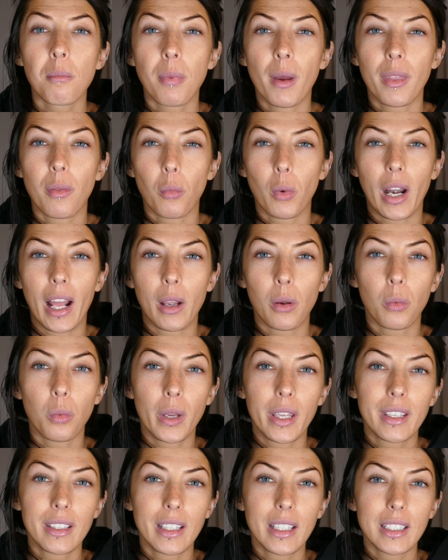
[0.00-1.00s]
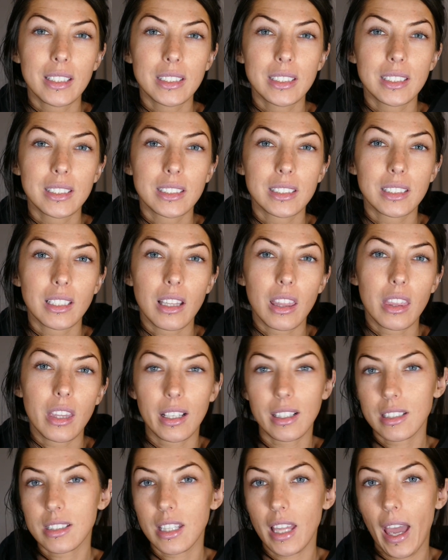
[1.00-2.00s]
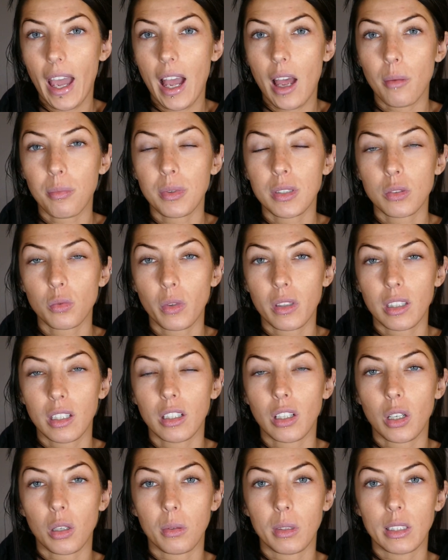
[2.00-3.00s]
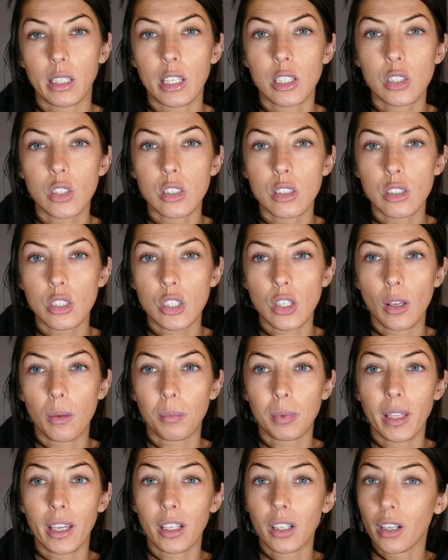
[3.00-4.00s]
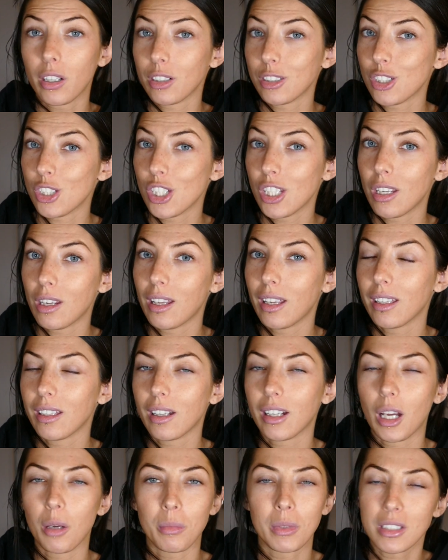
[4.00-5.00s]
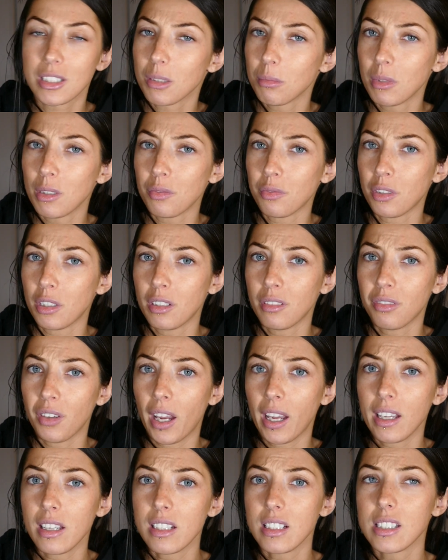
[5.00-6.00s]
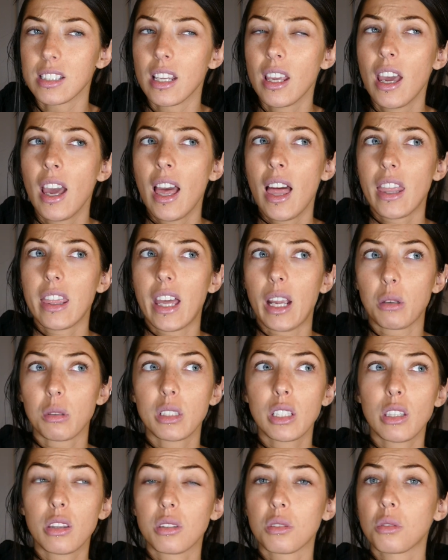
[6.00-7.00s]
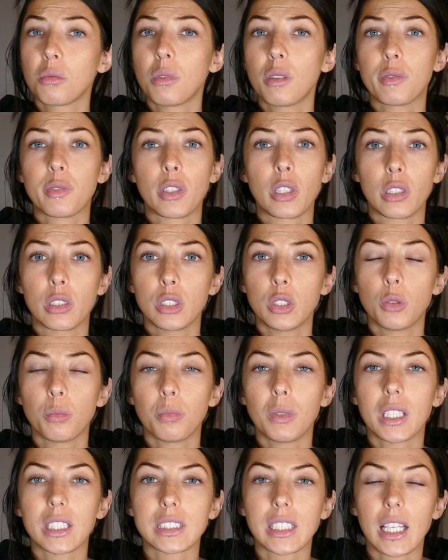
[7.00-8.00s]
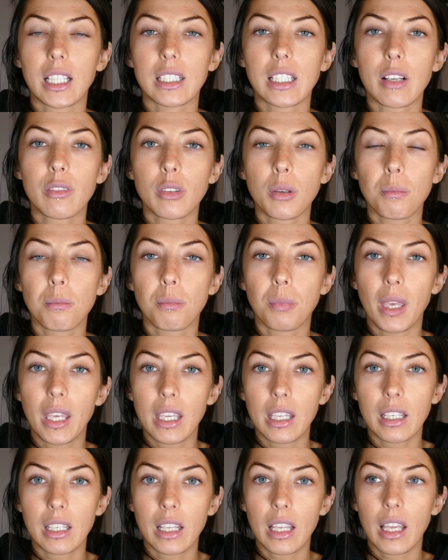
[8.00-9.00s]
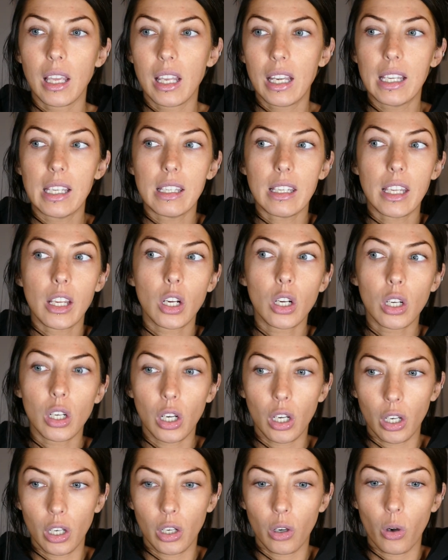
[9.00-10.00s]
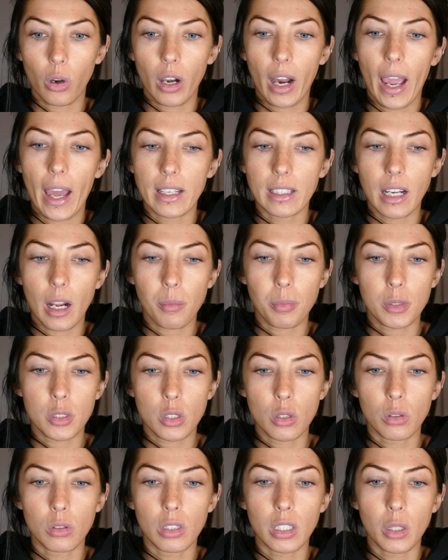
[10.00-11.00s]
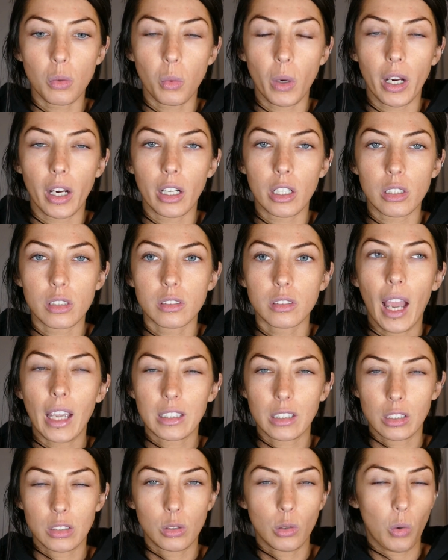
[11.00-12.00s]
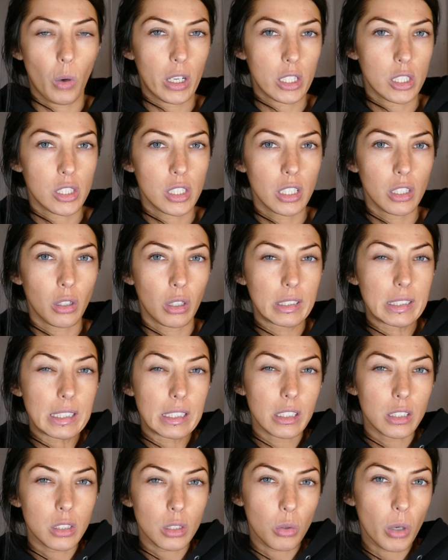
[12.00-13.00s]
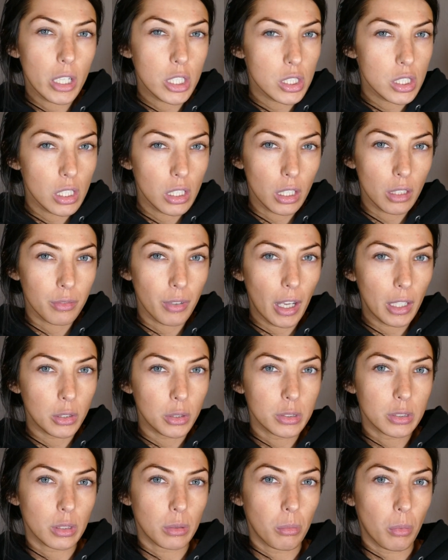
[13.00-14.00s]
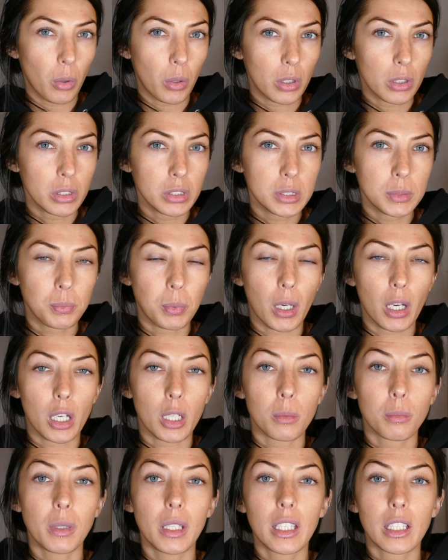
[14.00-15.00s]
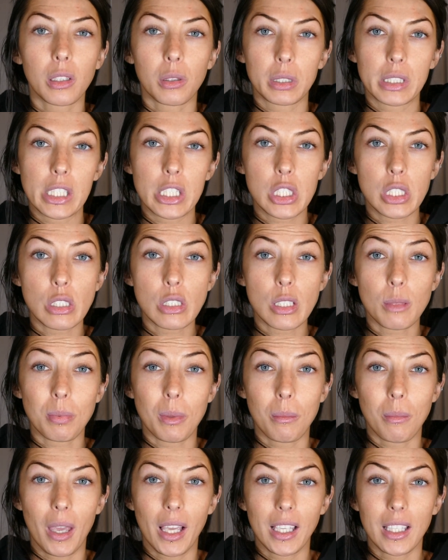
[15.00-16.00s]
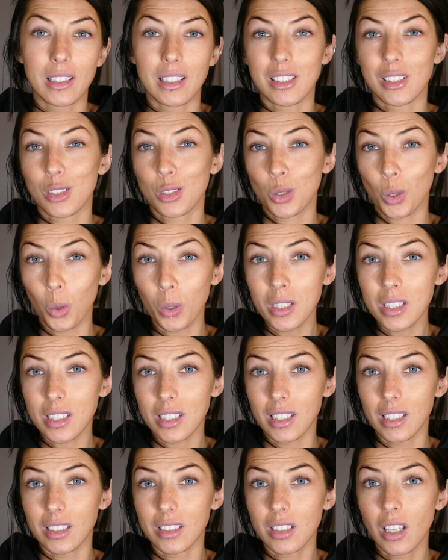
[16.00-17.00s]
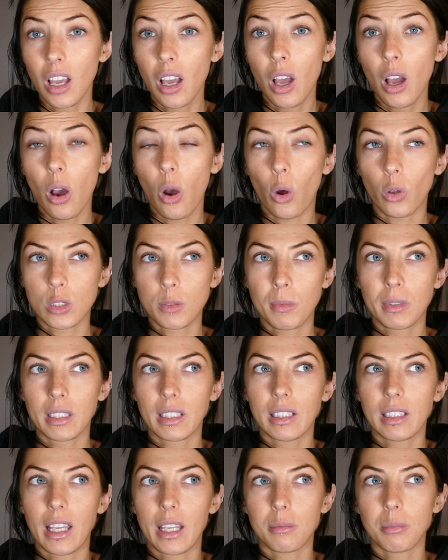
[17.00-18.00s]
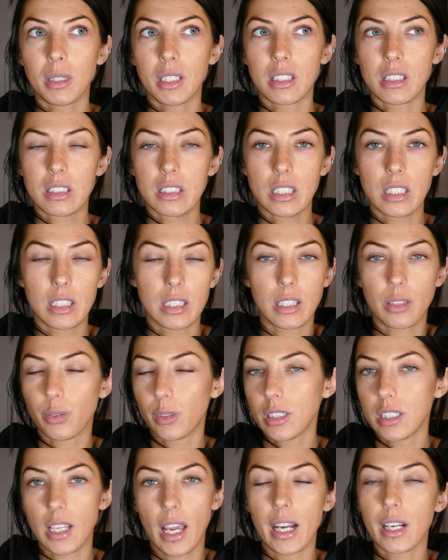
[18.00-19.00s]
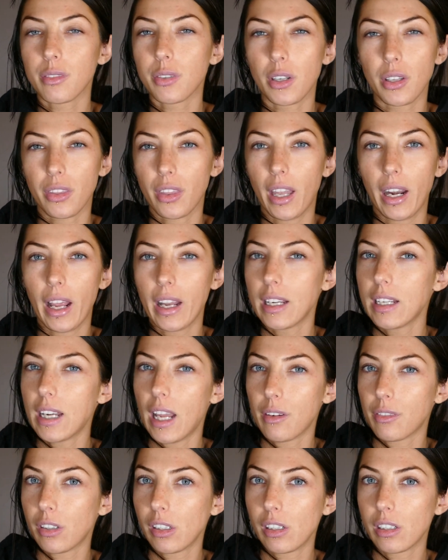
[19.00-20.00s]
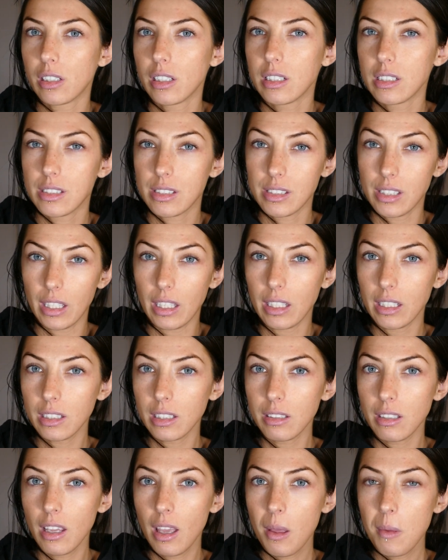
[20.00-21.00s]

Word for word: But when I witnessed things that happened within her relationship, like her cheating and coming to me for advice, that really threw me for a loop because I had never been near her or had an opportunity where I could question or needed to question her values or morals. But her being in a relationship and making these choices ultimately led me to see a different side of her that I'd never seen.